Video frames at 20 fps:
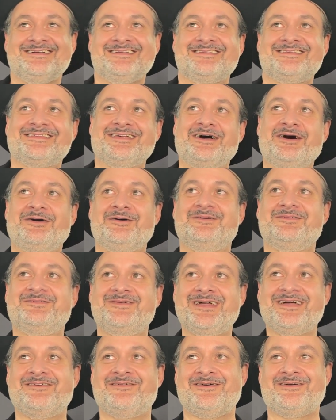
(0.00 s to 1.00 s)
So
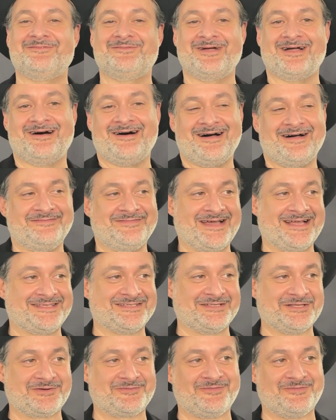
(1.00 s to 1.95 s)
we, have, we all have that to look